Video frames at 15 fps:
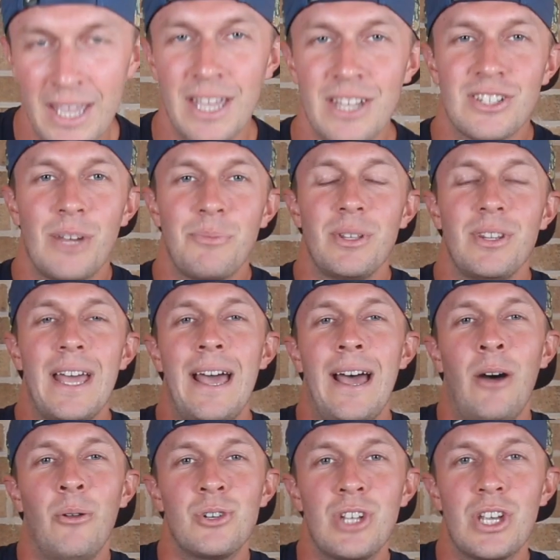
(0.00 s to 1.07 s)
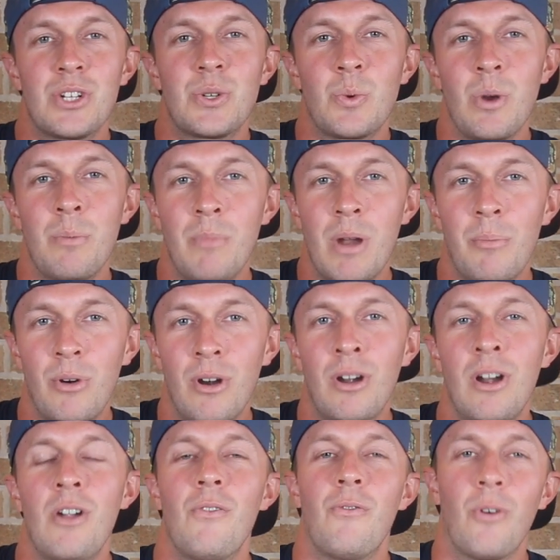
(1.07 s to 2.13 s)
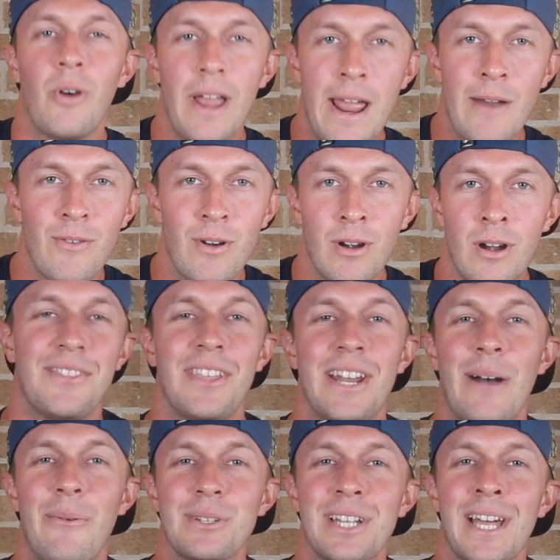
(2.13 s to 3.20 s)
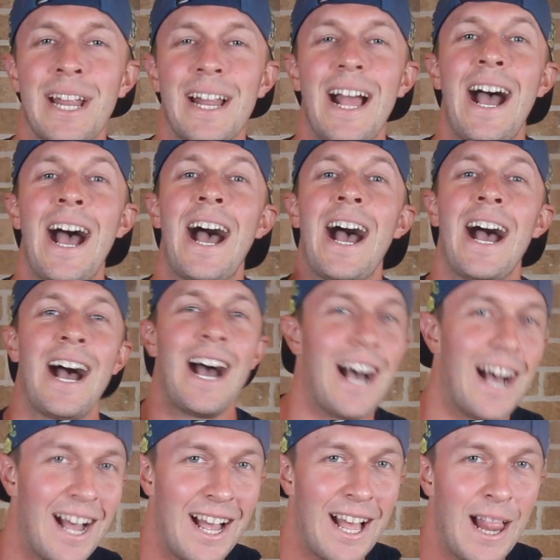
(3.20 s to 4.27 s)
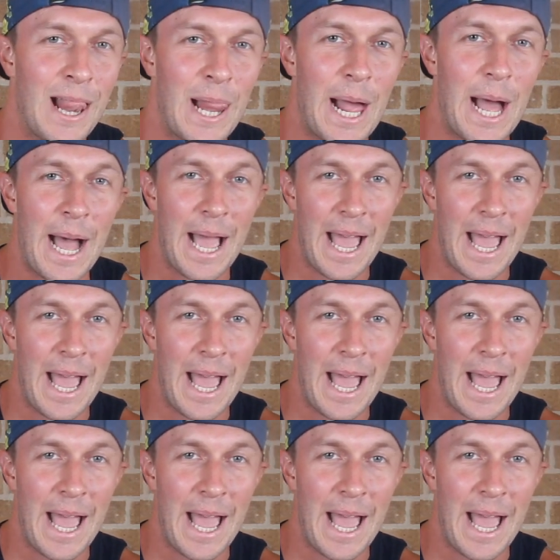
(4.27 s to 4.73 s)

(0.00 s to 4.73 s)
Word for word: And something that I'll just remember forever. Then I was like, aha, I